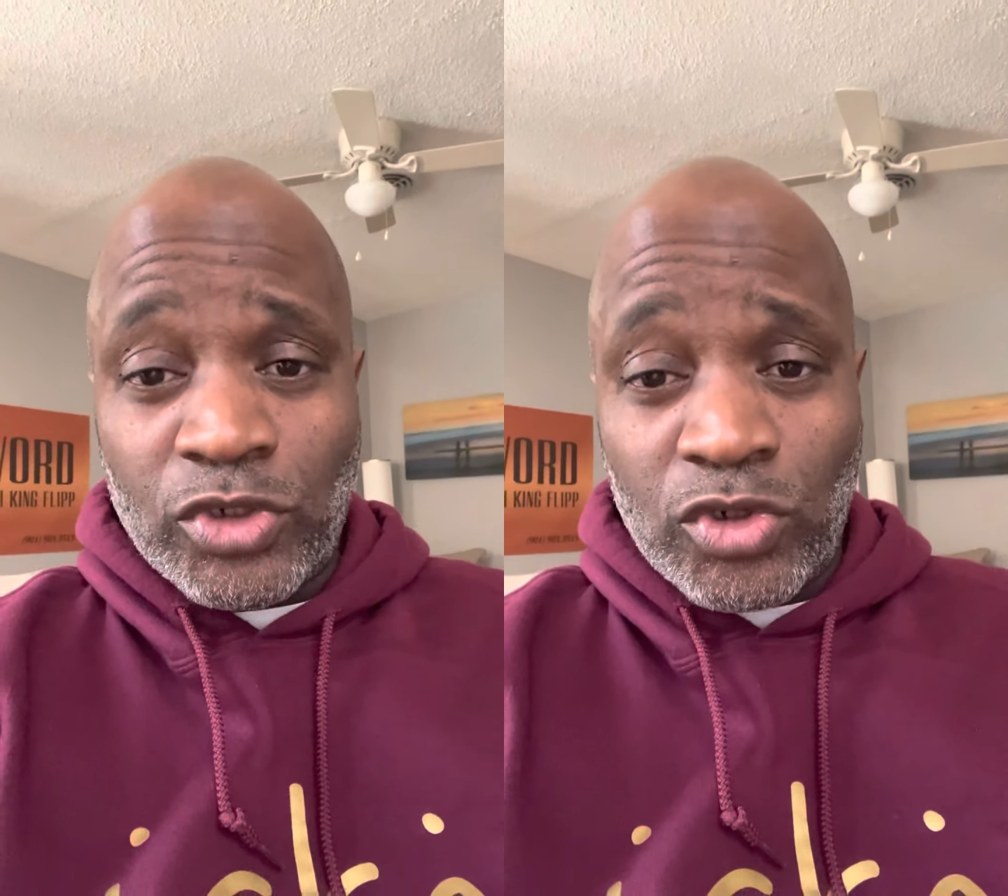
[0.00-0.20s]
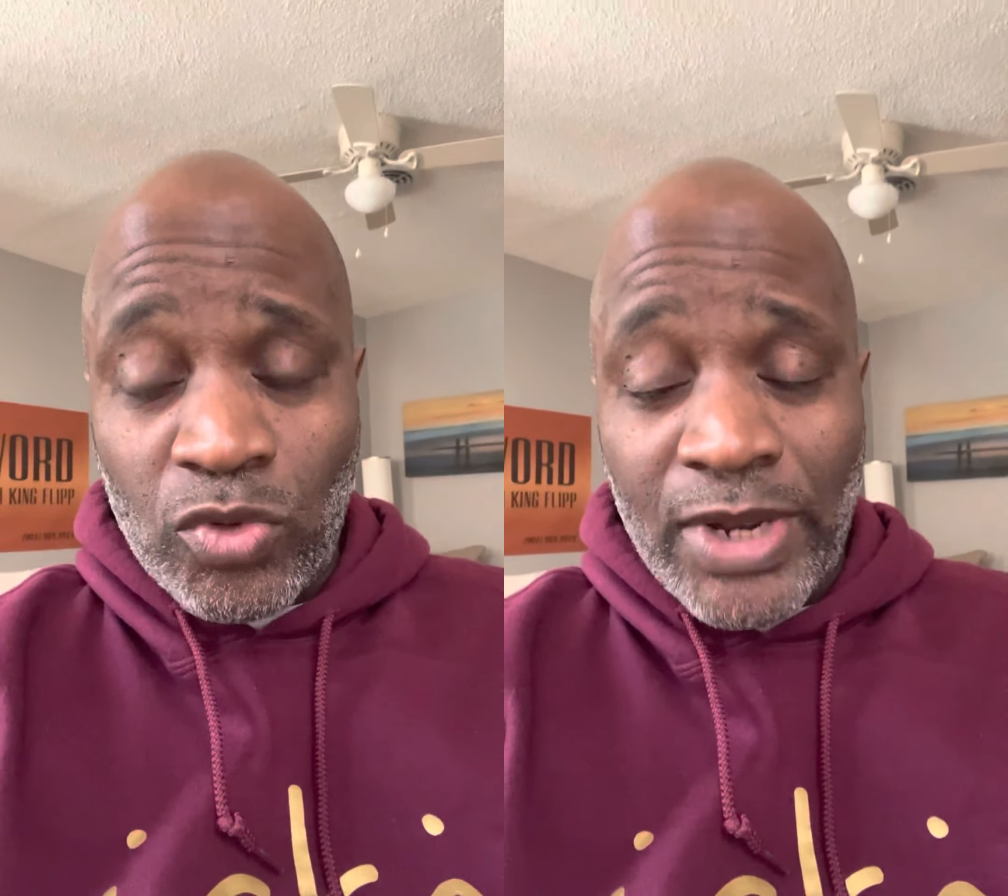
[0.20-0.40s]

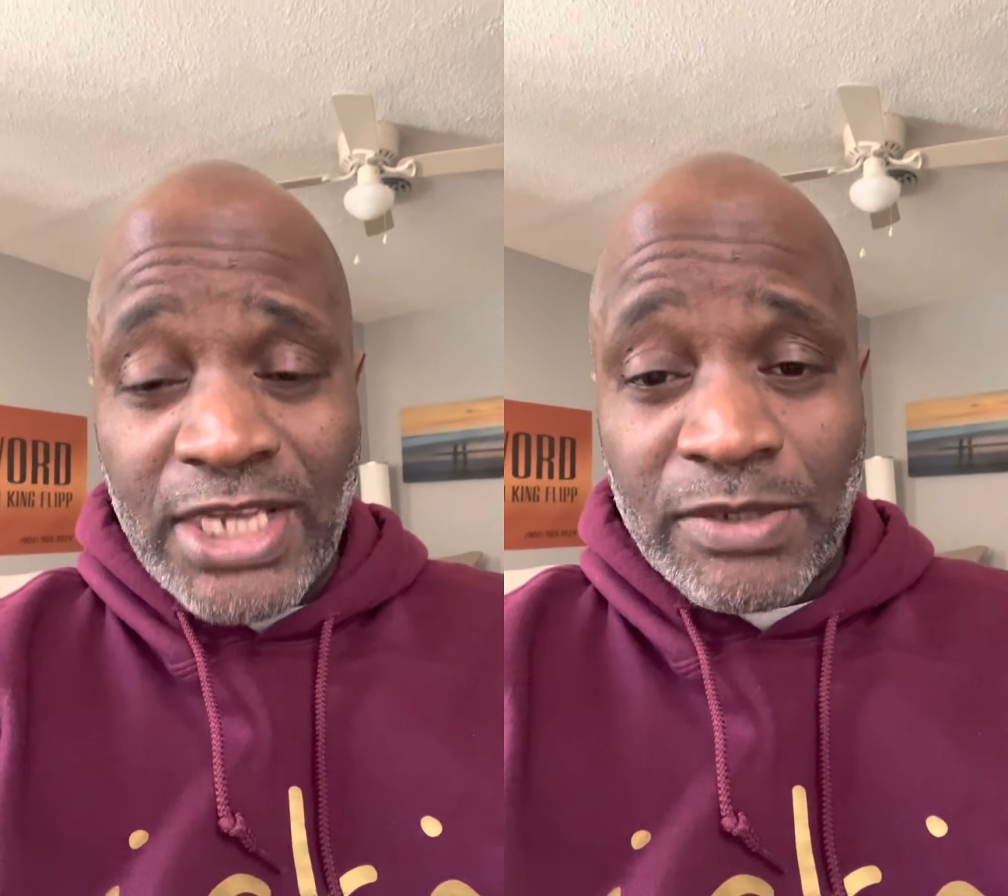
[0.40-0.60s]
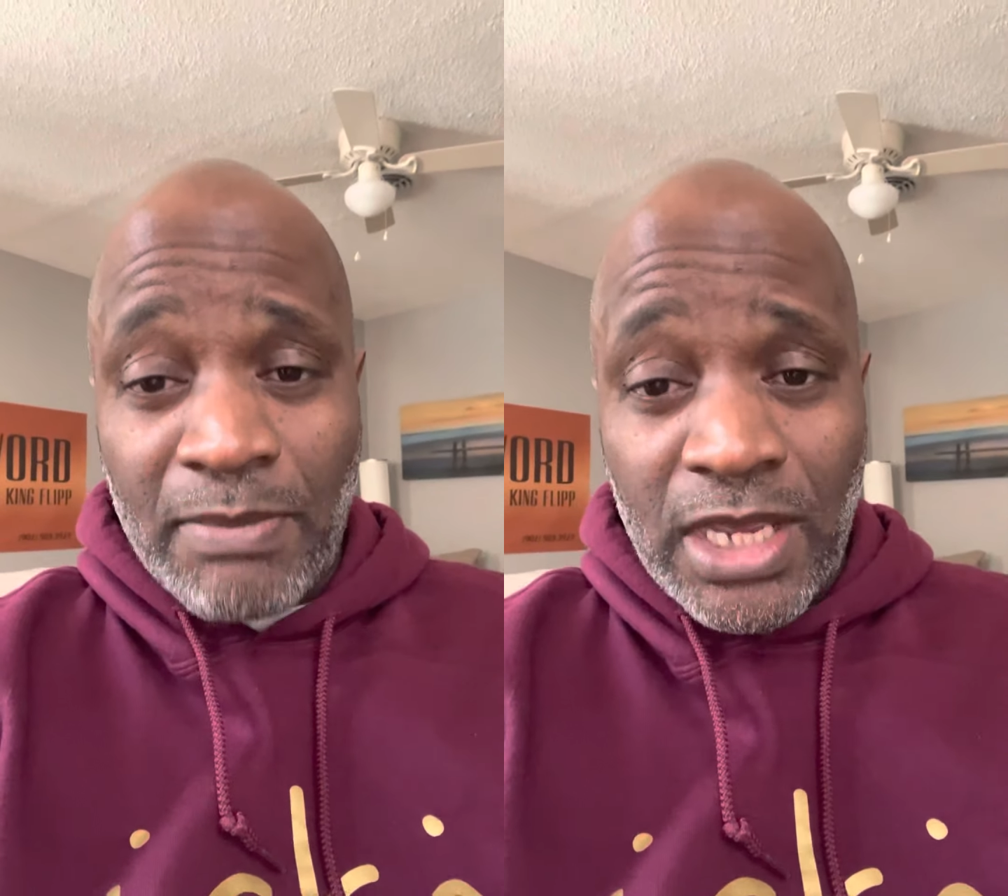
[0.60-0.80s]
to do
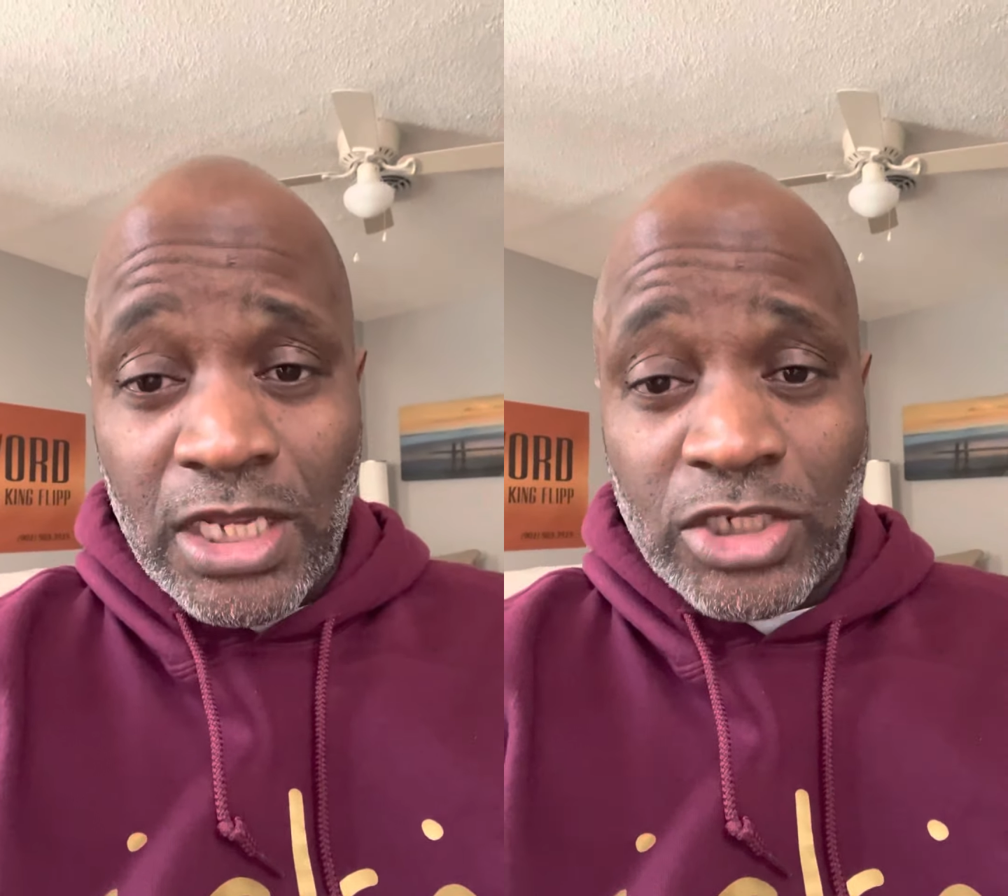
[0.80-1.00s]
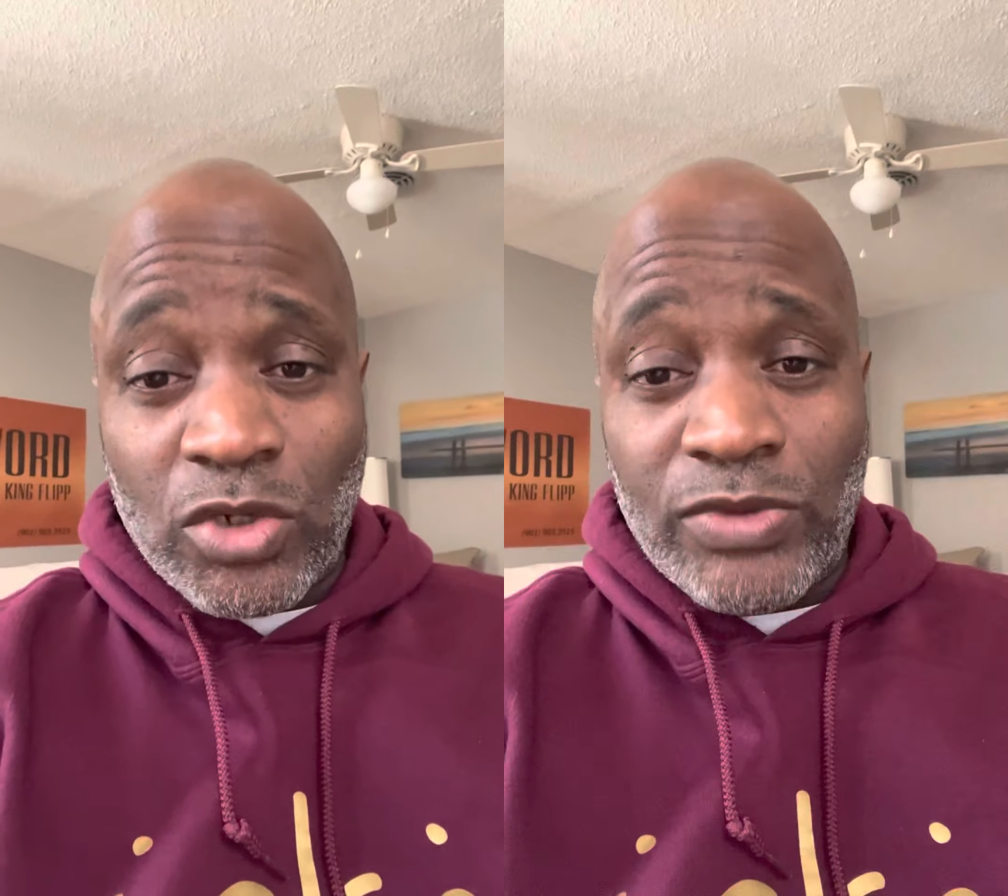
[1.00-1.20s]
as
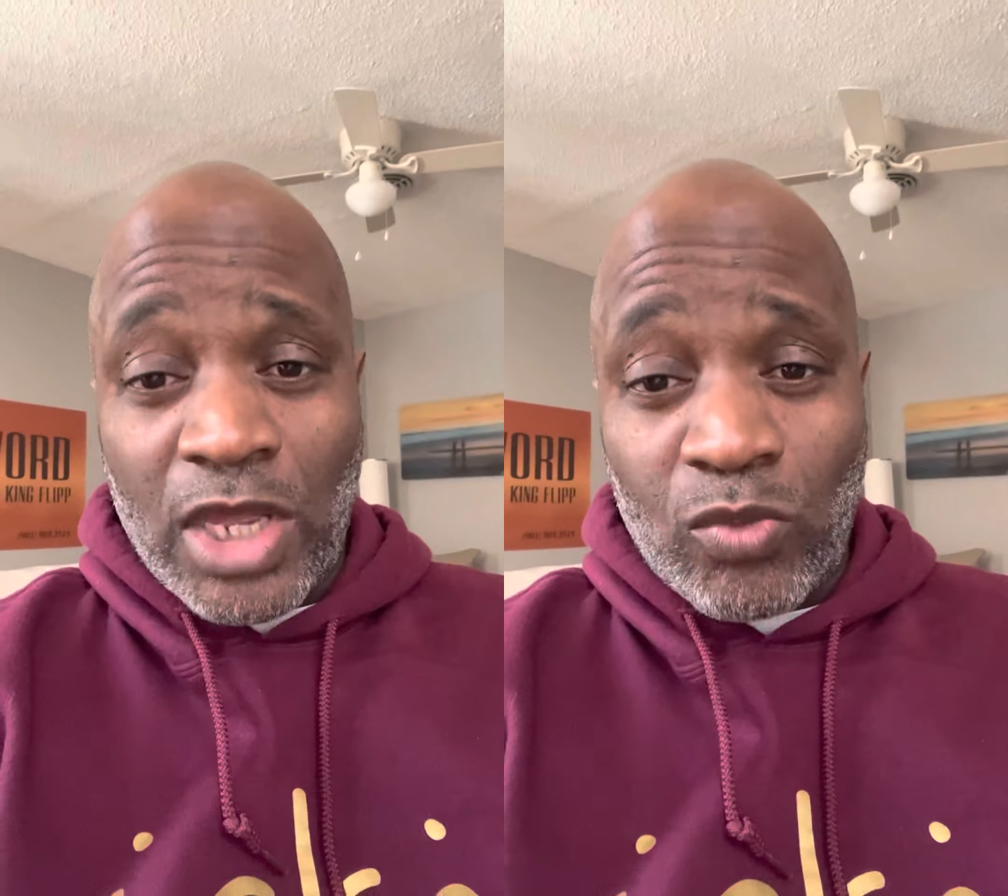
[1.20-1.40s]
men so that